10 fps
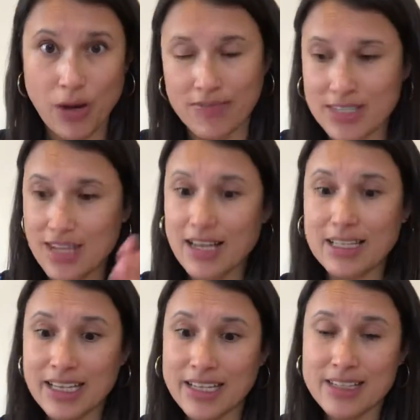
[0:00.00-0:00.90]
And the
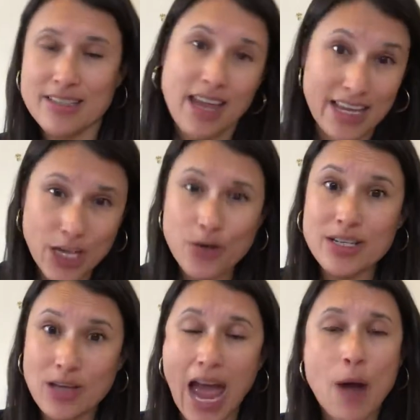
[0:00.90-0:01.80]
second is, here
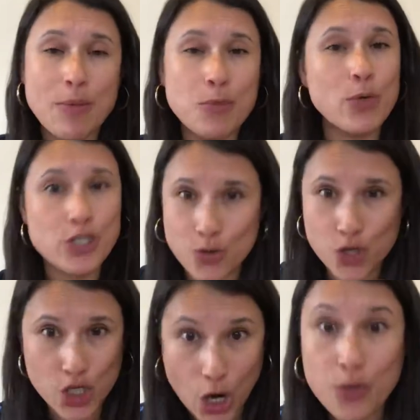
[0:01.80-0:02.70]
is how I'm going to
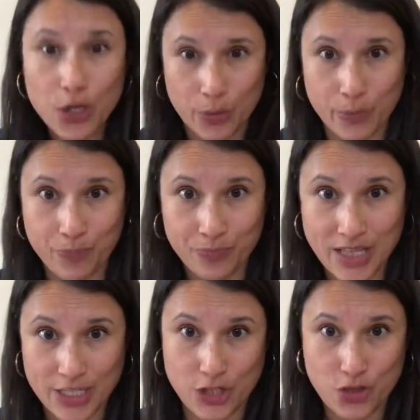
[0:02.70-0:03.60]
show you
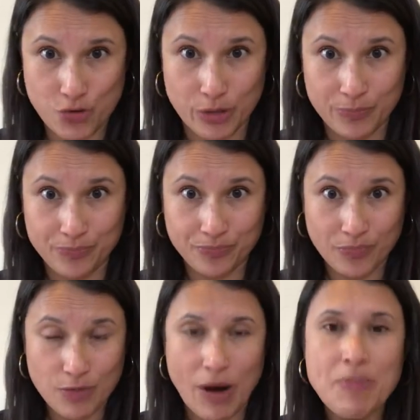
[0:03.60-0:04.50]
that it is true,
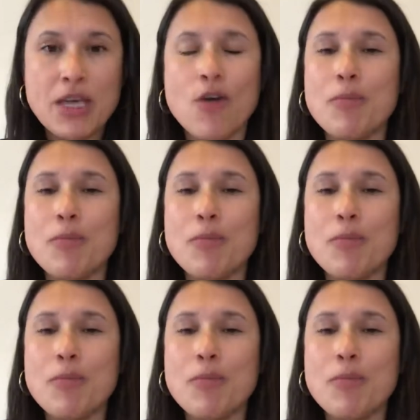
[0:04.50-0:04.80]
right?